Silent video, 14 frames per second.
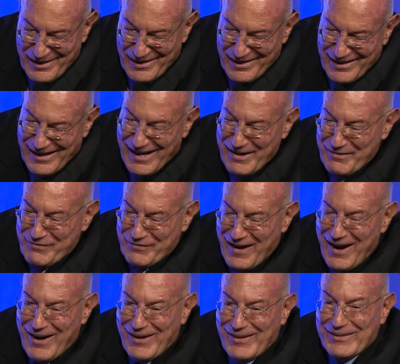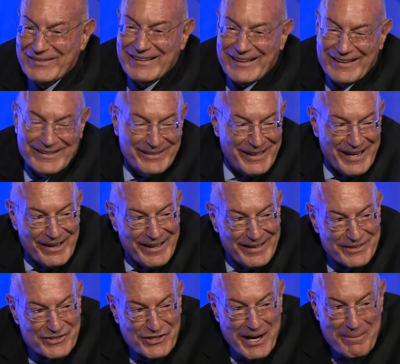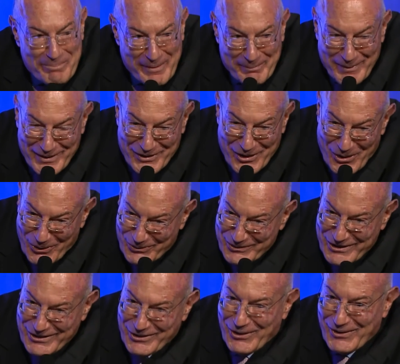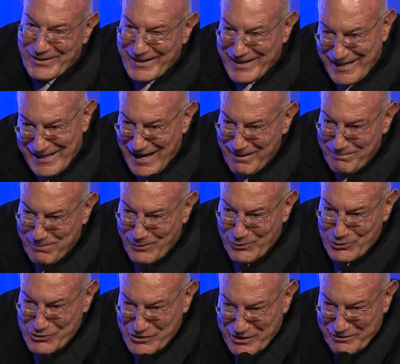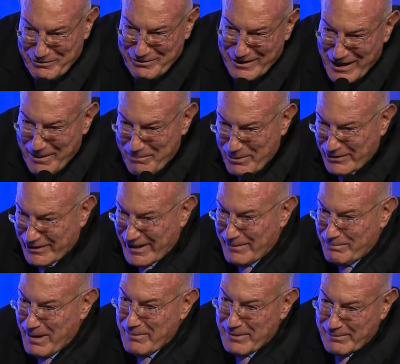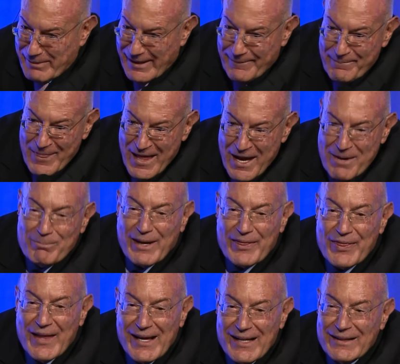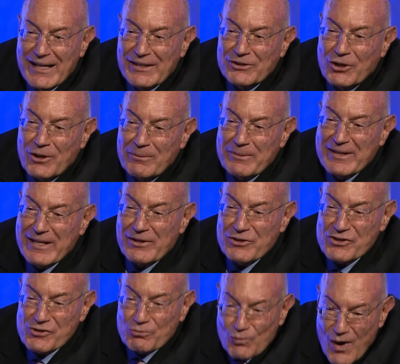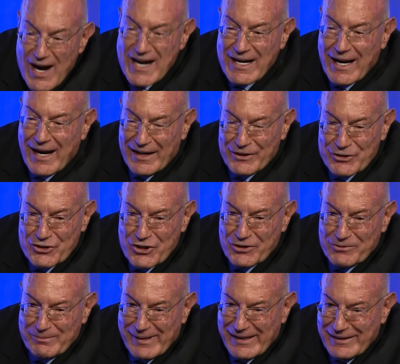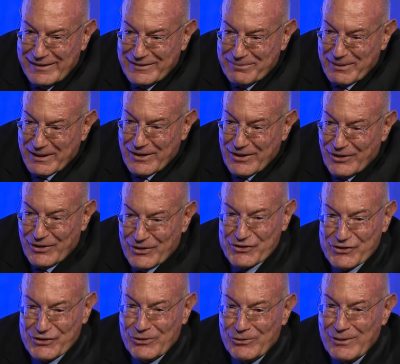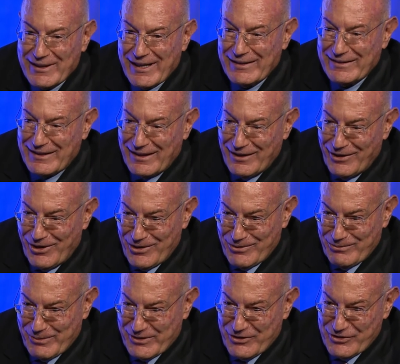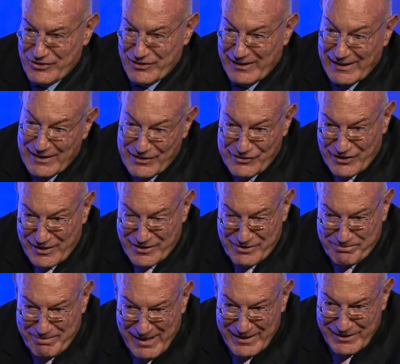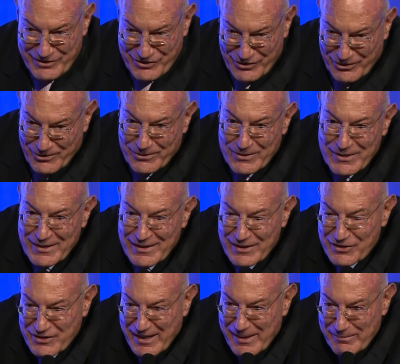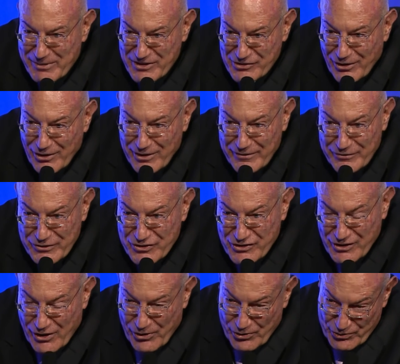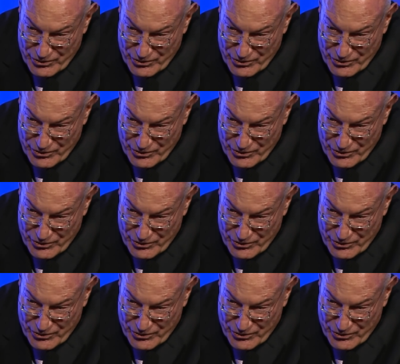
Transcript: I found, and some people know, you know, the Canal Plus, or neighbor, blah, blah, blah. But then they told me there is one guy you should meet because you'll get along because he's as bad as you. His name is Oliver Stone.